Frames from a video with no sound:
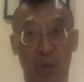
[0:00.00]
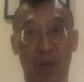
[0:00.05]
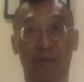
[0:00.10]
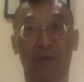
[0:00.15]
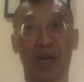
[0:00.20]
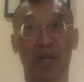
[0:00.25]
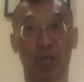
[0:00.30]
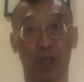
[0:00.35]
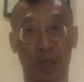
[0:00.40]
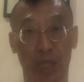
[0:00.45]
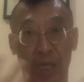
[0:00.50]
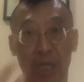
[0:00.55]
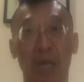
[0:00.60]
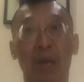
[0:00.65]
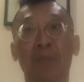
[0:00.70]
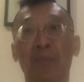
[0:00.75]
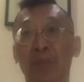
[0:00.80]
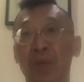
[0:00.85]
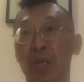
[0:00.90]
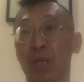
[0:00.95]
we have actually,
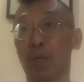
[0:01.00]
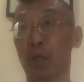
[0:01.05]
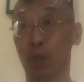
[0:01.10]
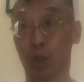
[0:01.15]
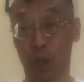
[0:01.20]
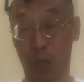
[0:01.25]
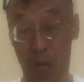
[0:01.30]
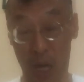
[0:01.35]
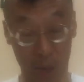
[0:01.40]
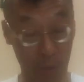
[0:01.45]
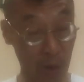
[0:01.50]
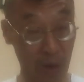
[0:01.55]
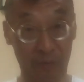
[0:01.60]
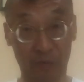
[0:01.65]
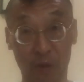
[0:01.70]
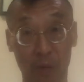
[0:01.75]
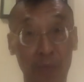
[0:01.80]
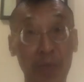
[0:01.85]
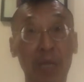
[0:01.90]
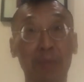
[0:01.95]
well,
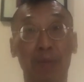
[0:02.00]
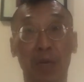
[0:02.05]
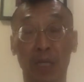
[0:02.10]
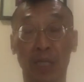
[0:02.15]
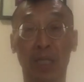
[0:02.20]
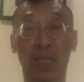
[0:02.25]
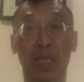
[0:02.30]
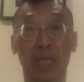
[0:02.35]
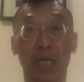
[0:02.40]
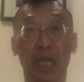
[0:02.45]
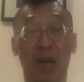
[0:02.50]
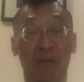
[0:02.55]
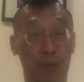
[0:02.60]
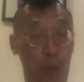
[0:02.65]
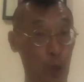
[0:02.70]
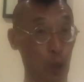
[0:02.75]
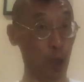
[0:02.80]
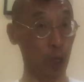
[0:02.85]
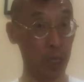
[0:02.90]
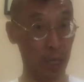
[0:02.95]
for me personally, I've
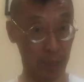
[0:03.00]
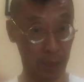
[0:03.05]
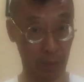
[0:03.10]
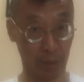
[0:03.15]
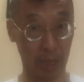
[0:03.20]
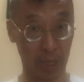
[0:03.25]
shared,